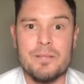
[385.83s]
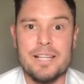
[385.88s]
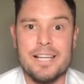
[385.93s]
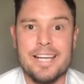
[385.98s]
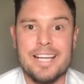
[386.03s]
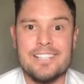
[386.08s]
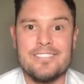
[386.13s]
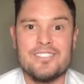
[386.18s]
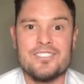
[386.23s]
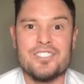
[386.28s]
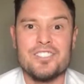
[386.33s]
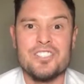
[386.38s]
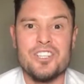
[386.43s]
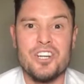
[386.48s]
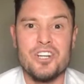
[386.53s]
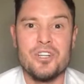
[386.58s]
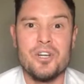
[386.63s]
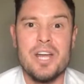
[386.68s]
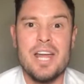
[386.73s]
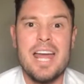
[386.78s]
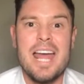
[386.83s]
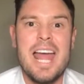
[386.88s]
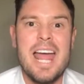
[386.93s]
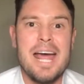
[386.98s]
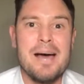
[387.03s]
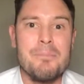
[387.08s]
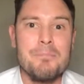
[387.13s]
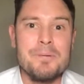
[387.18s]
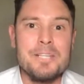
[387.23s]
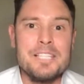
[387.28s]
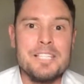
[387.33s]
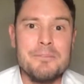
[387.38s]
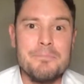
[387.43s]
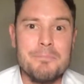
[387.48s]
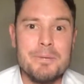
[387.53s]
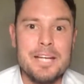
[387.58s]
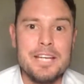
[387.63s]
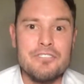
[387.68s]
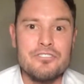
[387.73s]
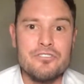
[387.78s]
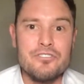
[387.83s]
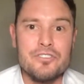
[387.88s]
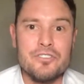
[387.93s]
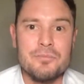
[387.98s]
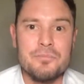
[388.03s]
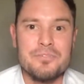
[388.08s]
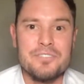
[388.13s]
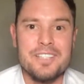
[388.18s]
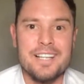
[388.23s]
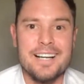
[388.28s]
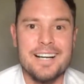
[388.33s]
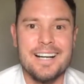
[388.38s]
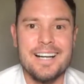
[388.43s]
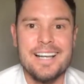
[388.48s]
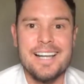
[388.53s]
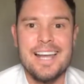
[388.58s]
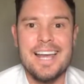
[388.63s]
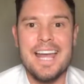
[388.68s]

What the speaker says: plans to know how big your bedrooms are,